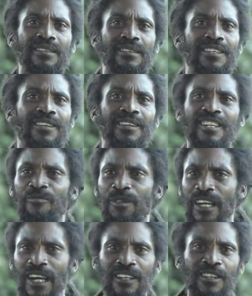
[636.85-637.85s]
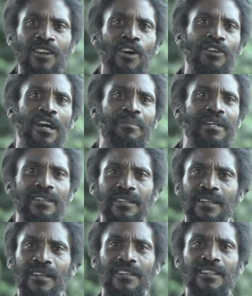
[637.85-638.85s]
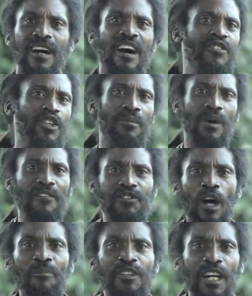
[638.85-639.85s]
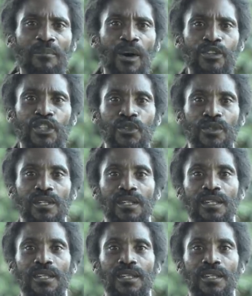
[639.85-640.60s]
You know, leave me the hell alone. I mean, you know, have something about you.